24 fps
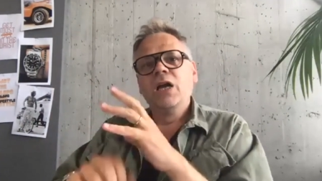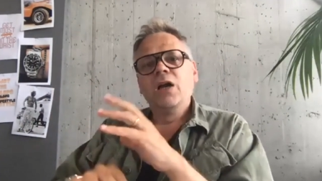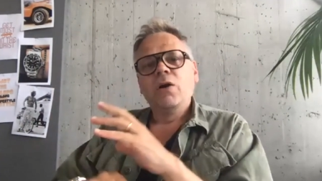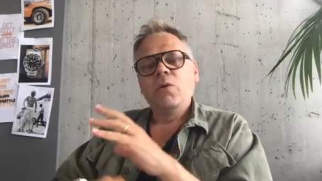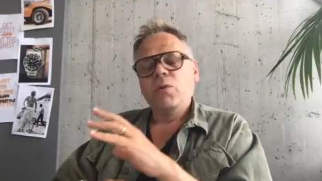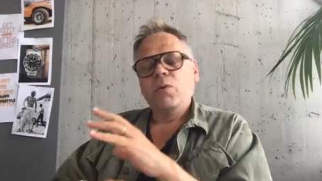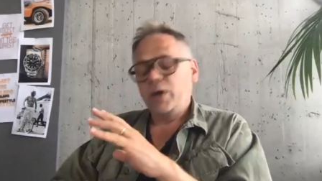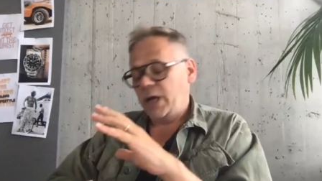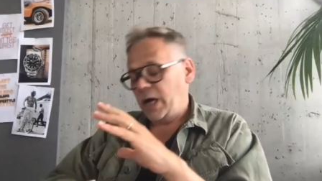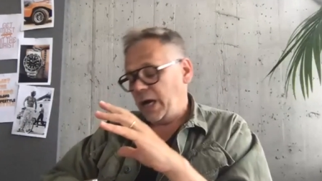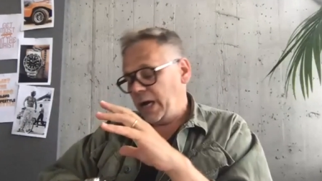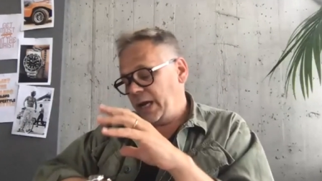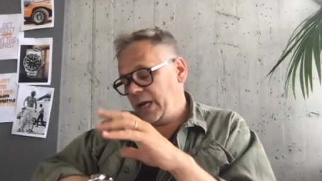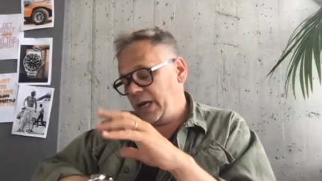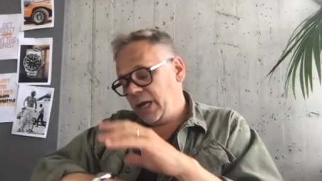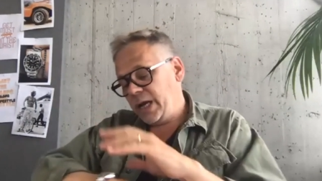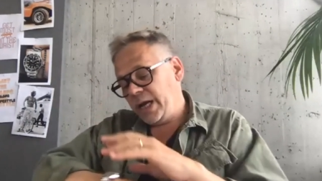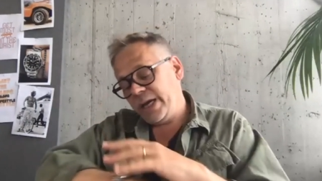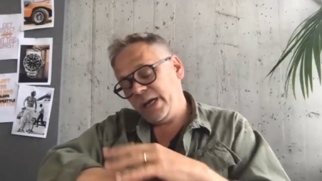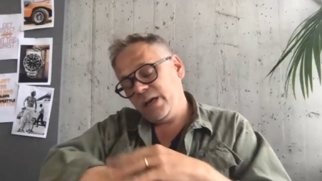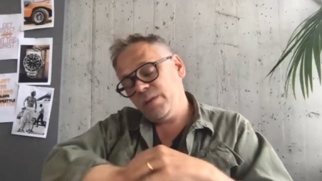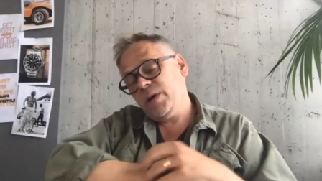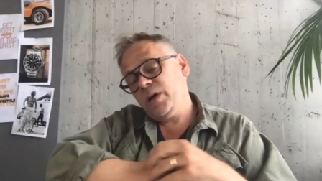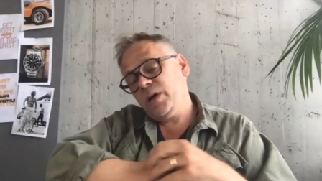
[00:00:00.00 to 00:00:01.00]
What I
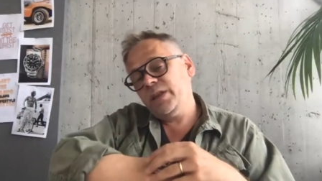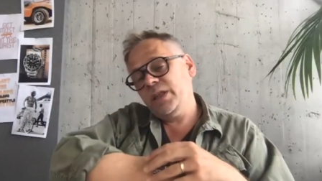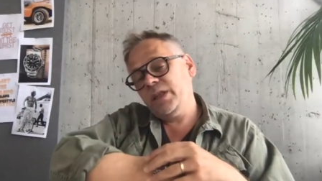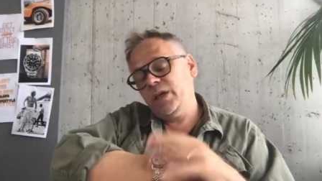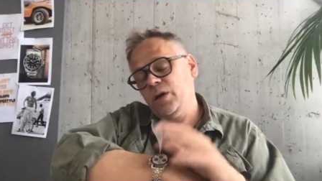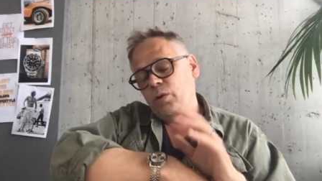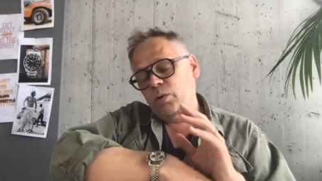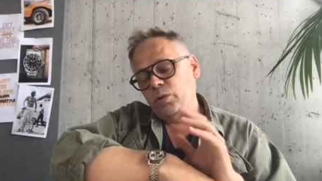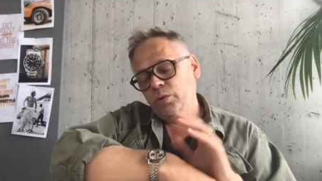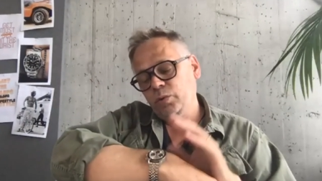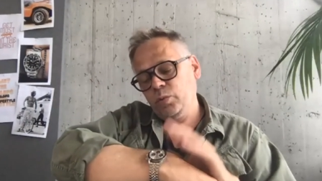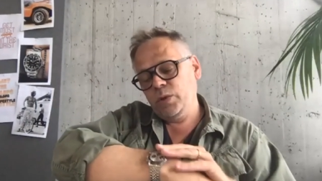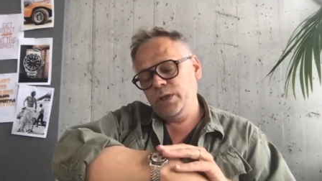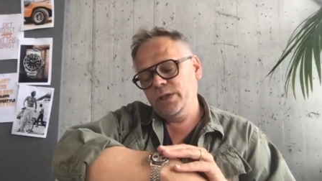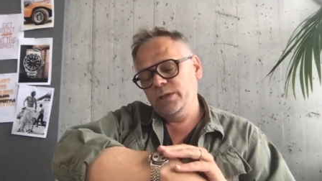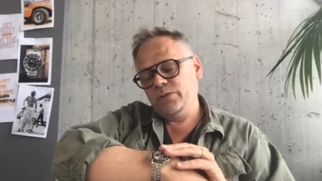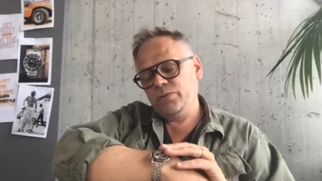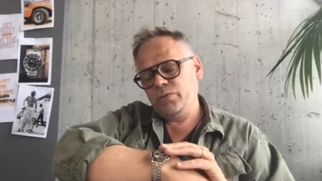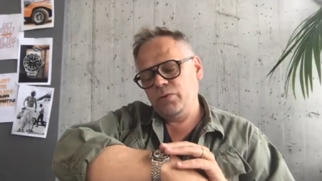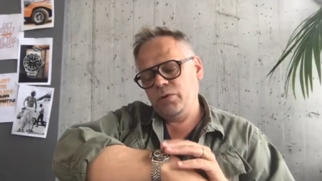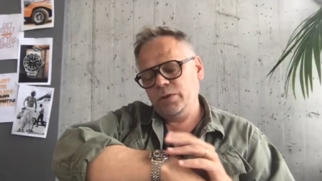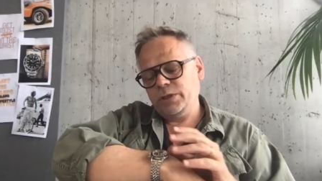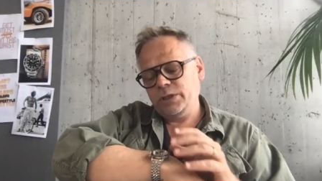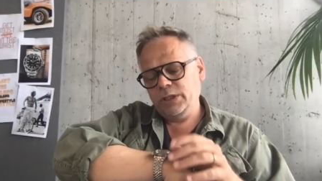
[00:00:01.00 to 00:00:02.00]
like about the old ones,
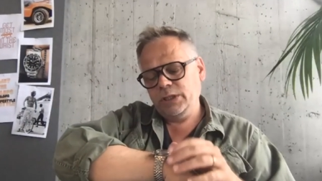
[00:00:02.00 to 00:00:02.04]
Ross,